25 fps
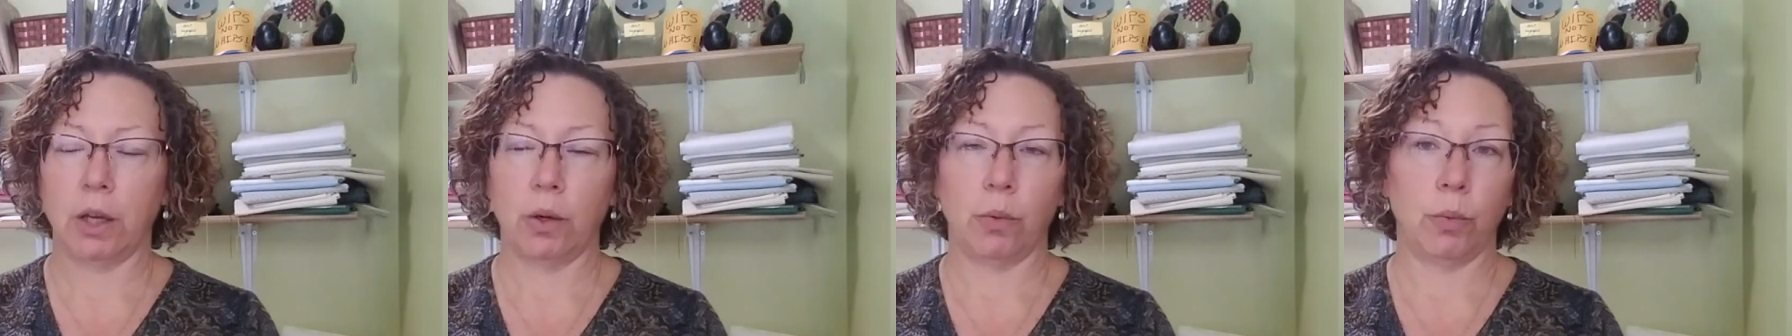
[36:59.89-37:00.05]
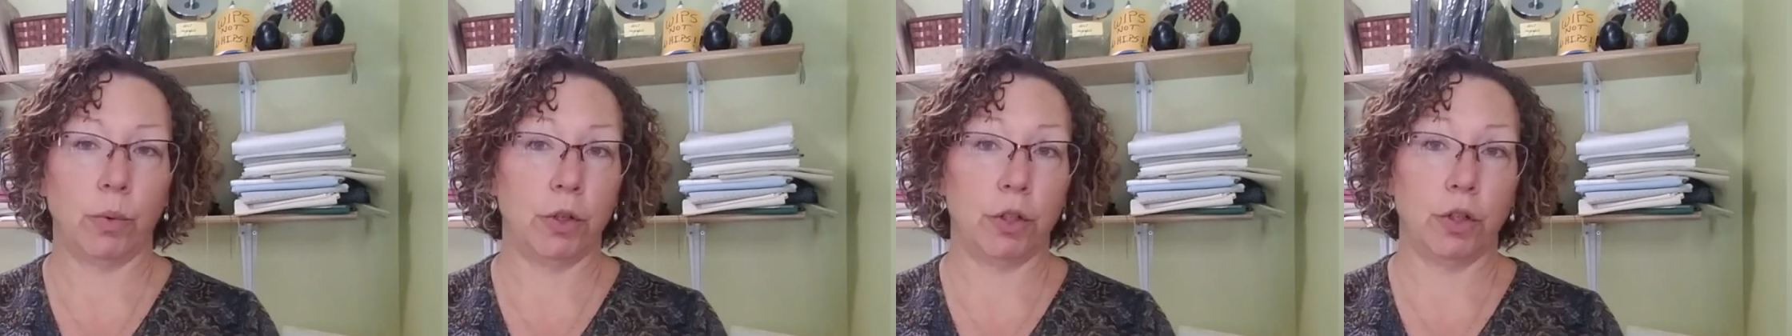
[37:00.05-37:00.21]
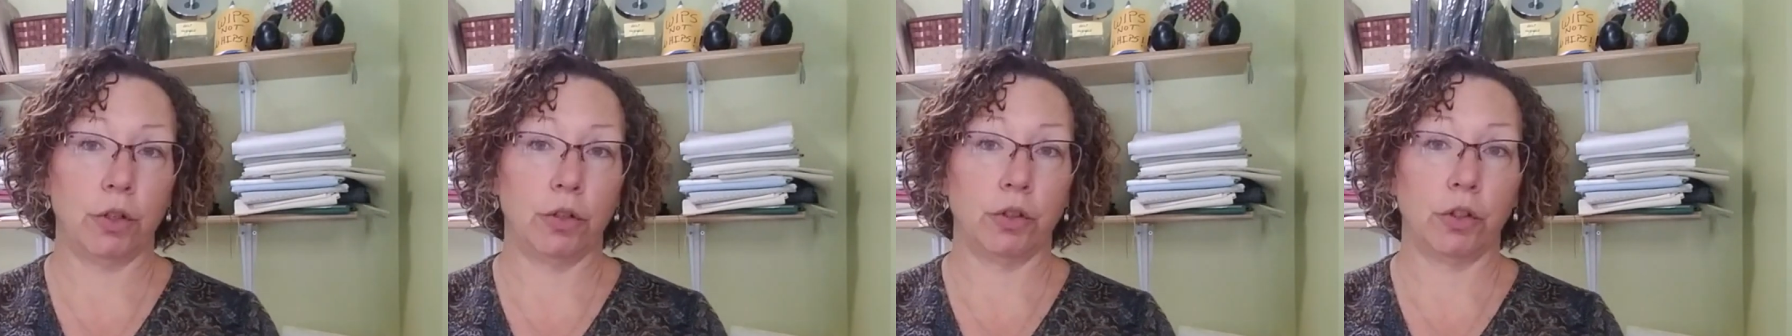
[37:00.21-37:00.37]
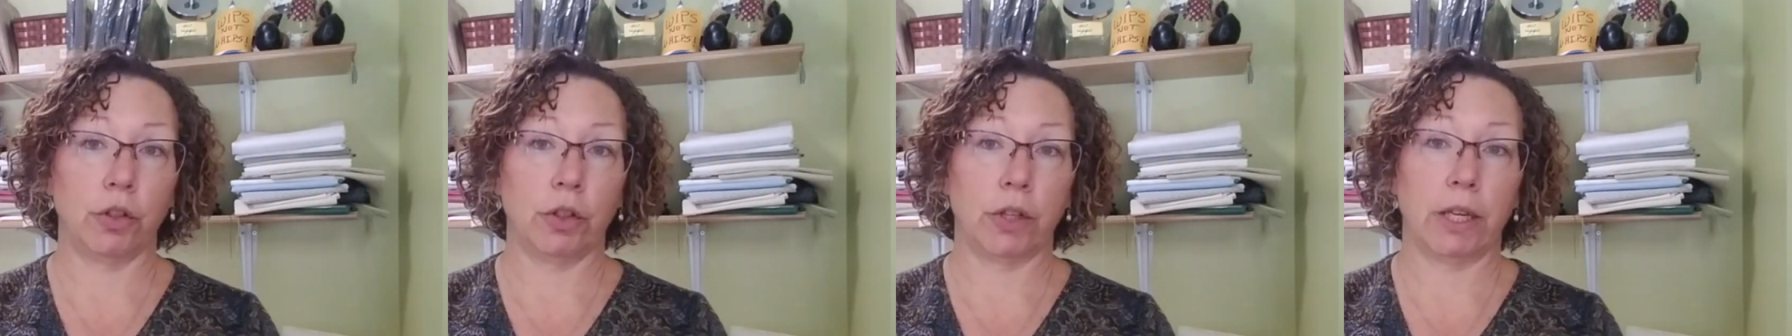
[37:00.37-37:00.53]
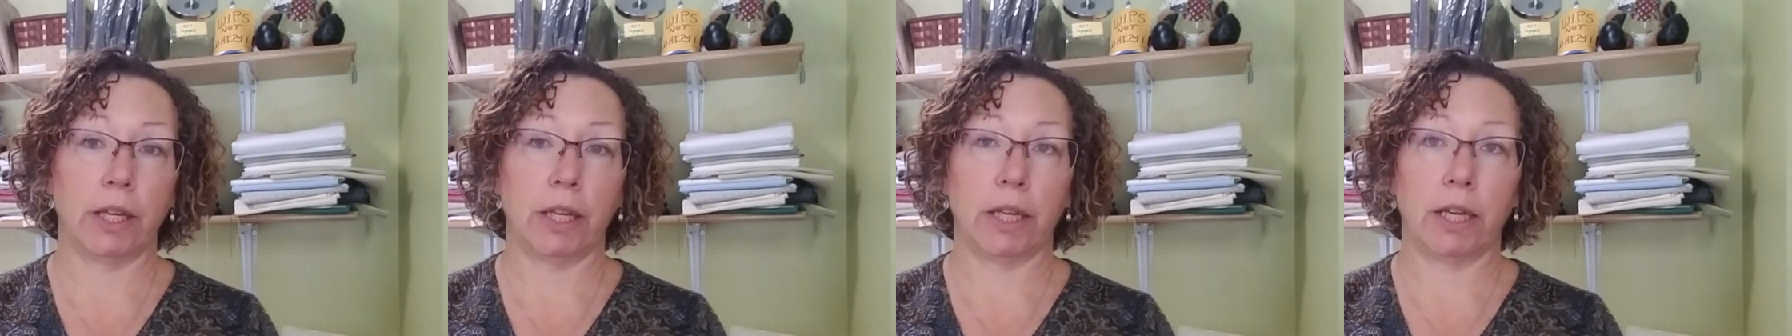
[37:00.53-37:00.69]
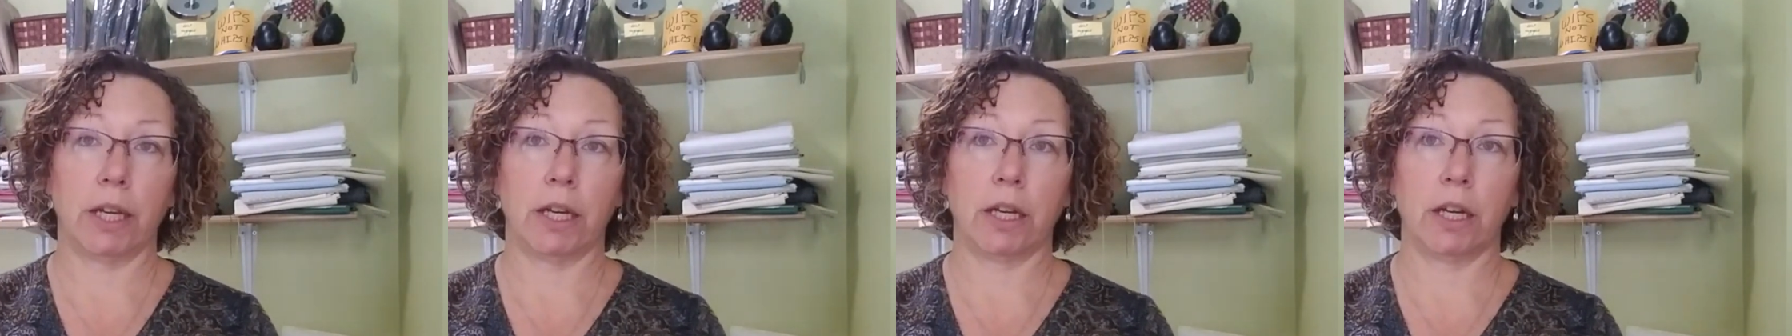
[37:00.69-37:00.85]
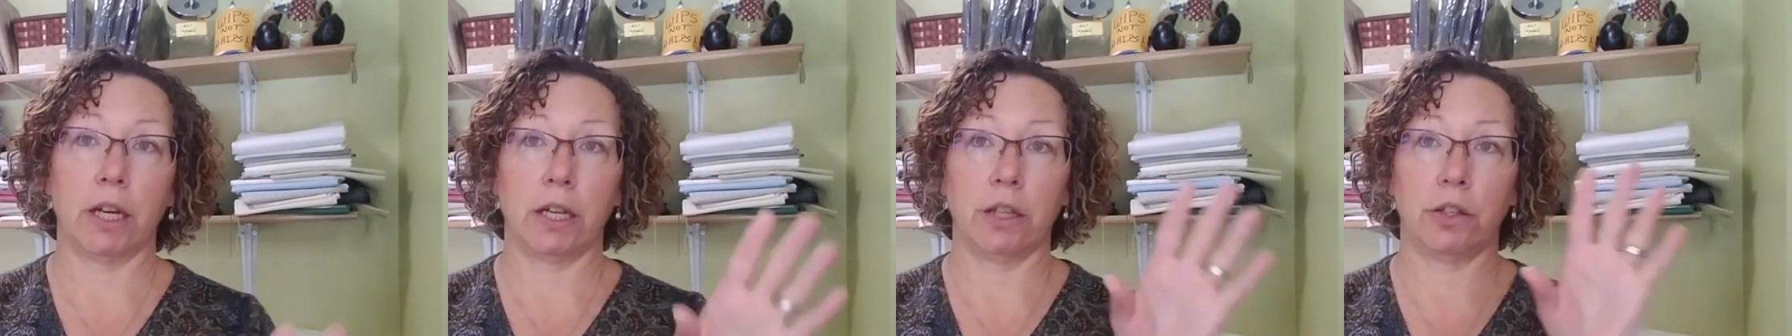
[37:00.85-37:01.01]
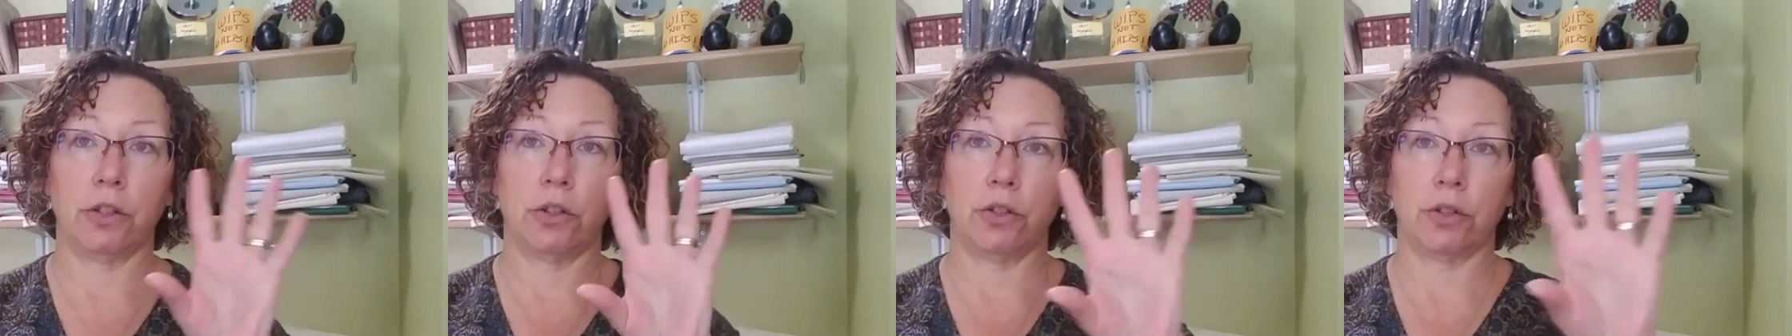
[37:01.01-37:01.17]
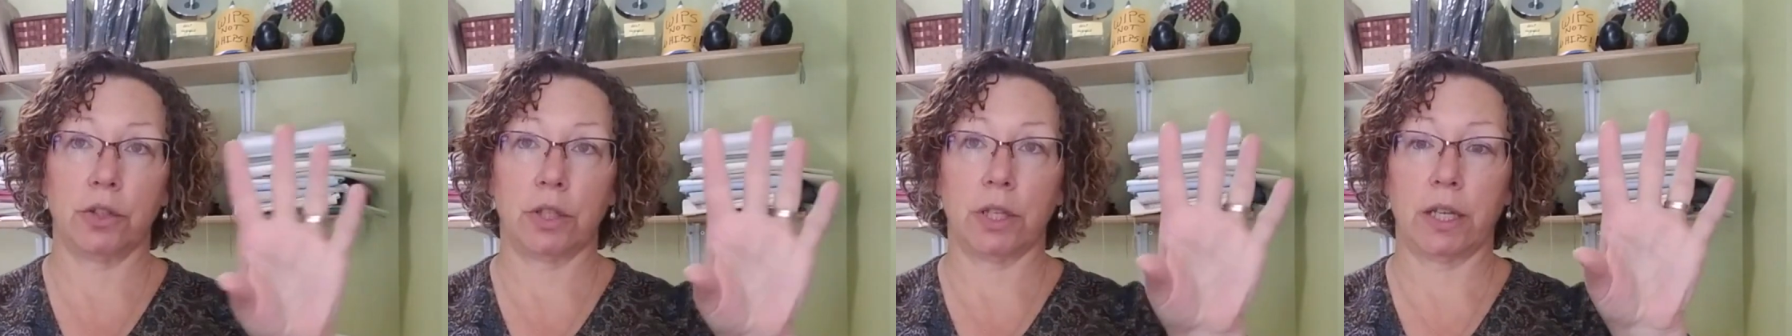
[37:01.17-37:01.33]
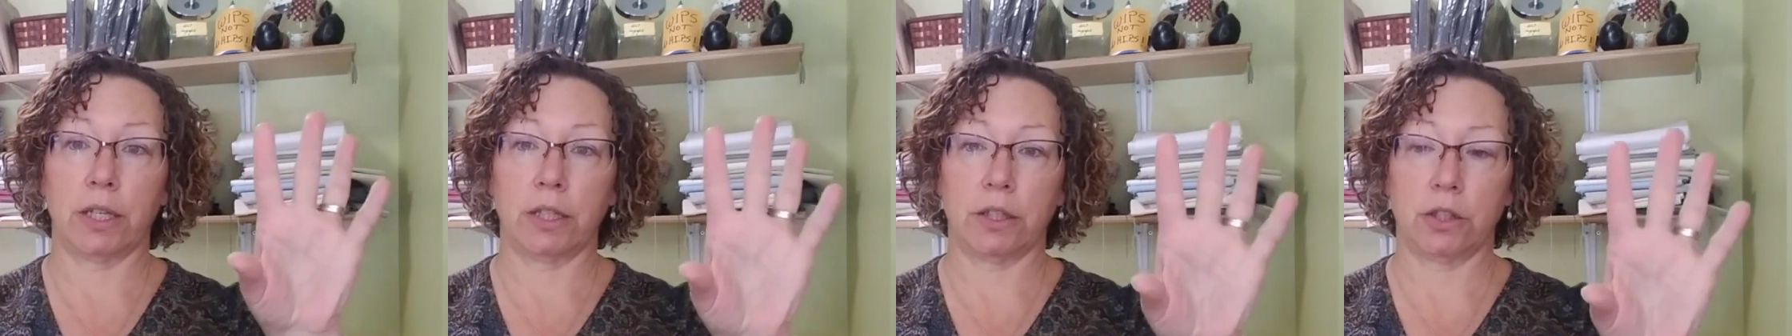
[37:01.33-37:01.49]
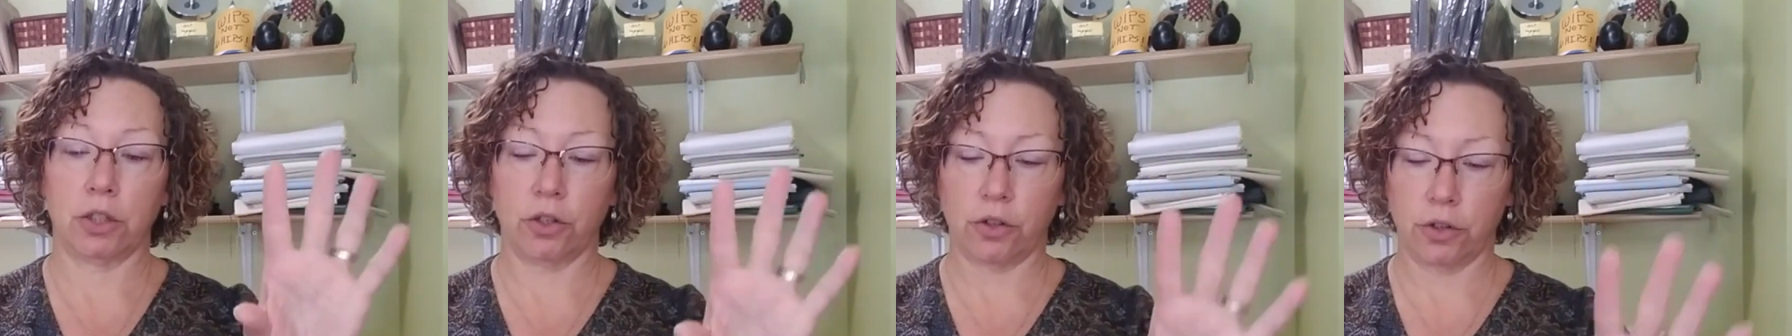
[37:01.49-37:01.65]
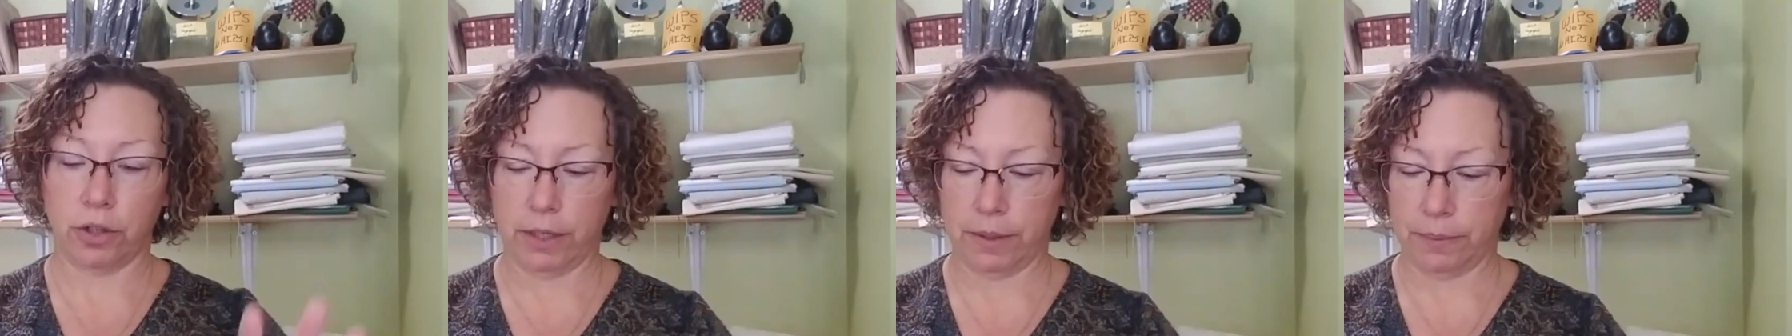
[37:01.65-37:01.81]
when you're looking at colors on
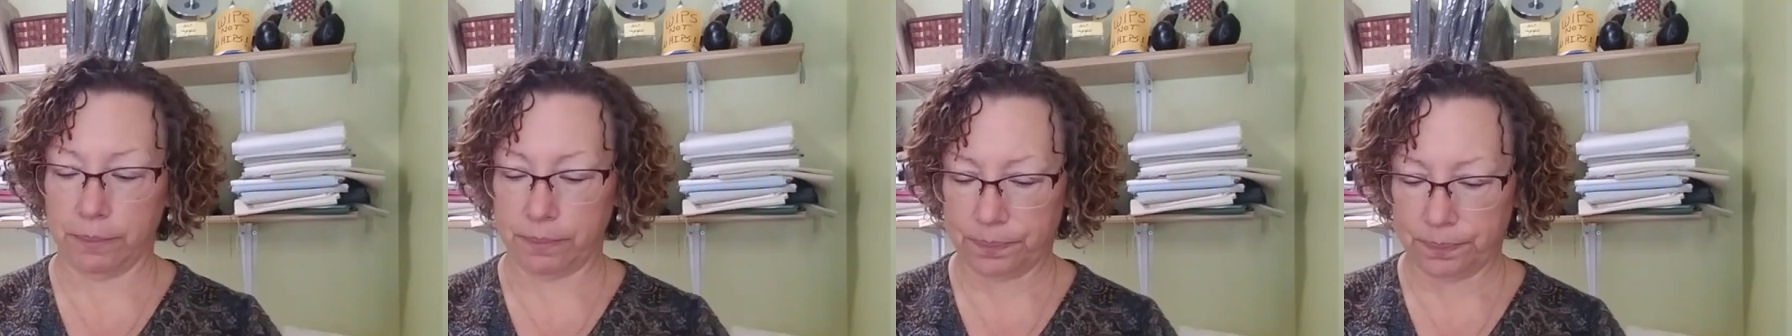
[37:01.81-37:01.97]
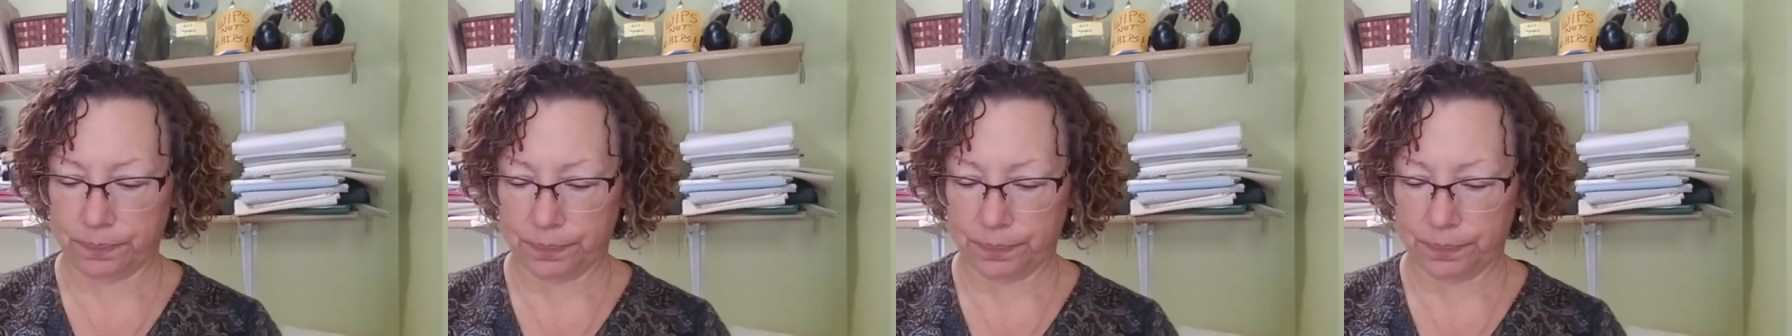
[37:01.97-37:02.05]
screen.